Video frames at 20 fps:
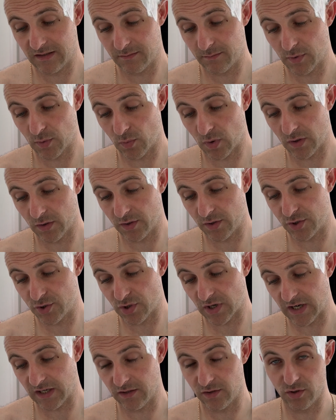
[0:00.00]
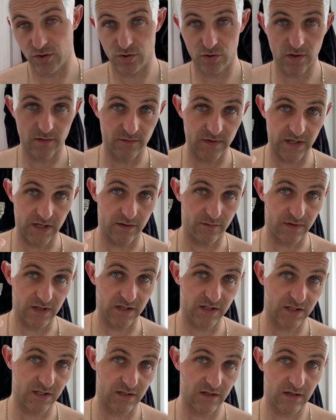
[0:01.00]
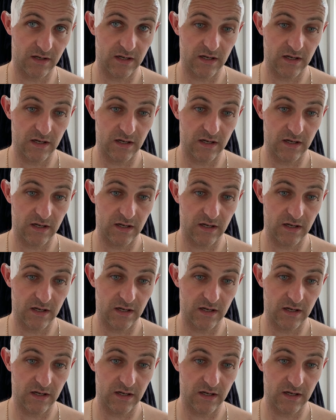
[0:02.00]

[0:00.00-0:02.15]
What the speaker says: but what I'm going to try and do is do a video of this